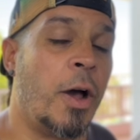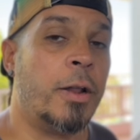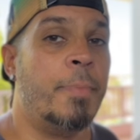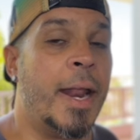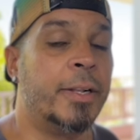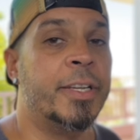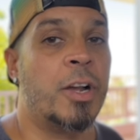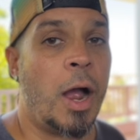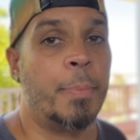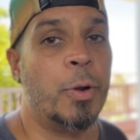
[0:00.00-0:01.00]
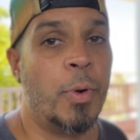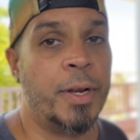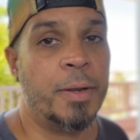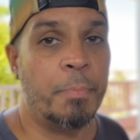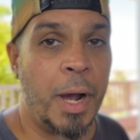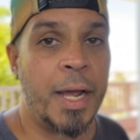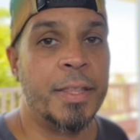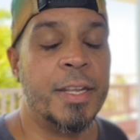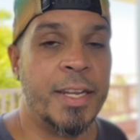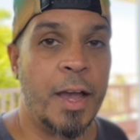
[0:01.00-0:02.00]
automatically copyrighted by
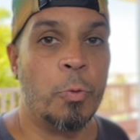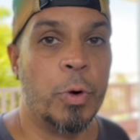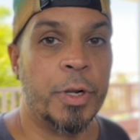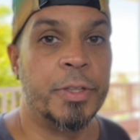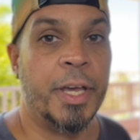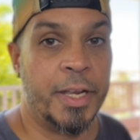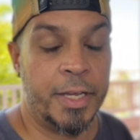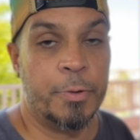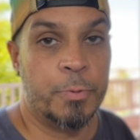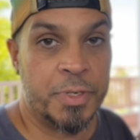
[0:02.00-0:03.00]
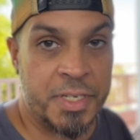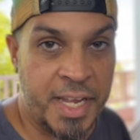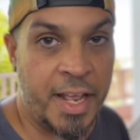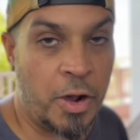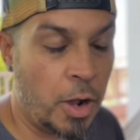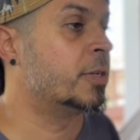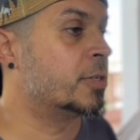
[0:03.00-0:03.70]
the network that it was said on.